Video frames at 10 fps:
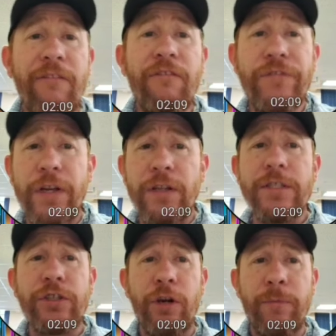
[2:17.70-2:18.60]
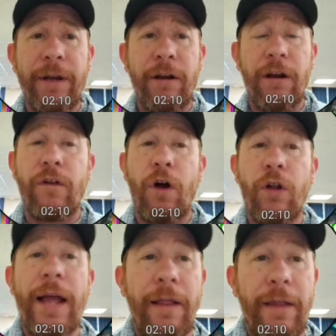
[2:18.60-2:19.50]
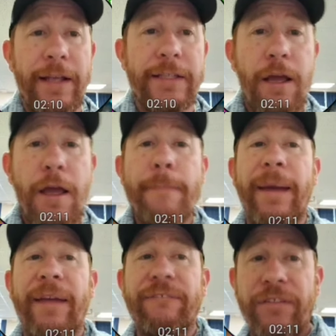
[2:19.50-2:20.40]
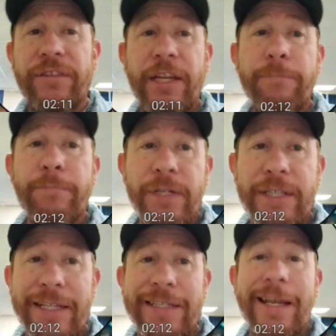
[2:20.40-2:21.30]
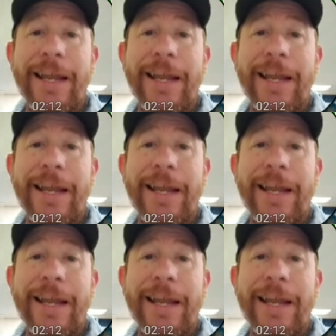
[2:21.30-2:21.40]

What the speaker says: fills the turn meter of all allies by 15%